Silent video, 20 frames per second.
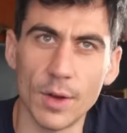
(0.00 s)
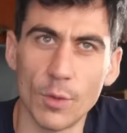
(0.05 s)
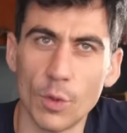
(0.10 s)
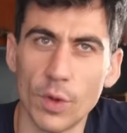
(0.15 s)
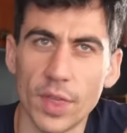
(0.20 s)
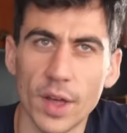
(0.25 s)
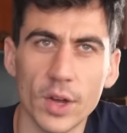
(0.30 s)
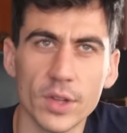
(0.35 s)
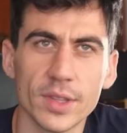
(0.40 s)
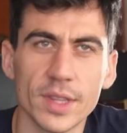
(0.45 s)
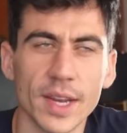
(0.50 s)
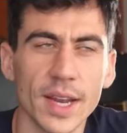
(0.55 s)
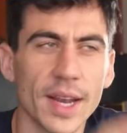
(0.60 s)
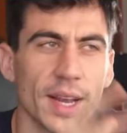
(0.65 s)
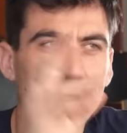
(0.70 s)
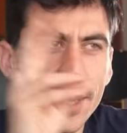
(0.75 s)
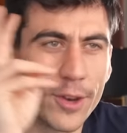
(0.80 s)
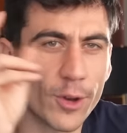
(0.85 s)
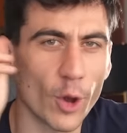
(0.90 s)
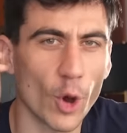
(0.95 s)
Without
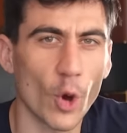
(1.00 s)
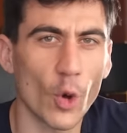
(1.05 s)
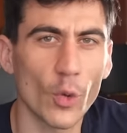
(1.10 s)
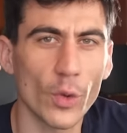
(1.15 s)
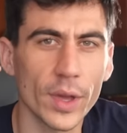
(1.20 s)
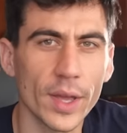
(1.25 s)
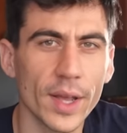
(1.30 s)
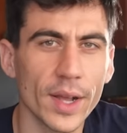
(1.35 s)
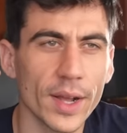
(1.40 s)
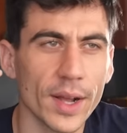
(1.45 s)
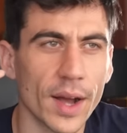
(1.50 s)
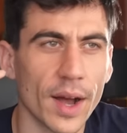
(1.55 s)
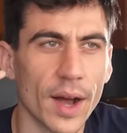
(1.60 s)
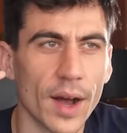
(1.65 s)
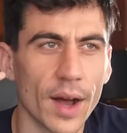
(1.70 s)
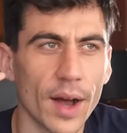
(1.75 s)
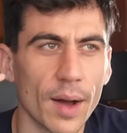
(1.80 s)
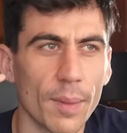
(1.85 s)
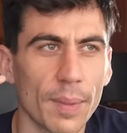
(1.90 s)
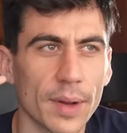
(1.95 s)
really knowing,
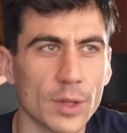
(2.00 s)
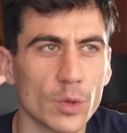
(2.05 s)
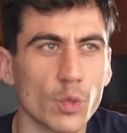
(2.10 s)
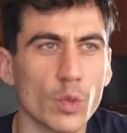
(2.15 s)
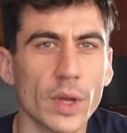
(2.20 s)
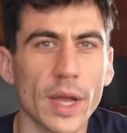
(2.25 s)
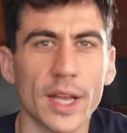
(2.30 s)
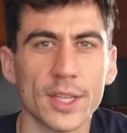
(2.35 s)
but we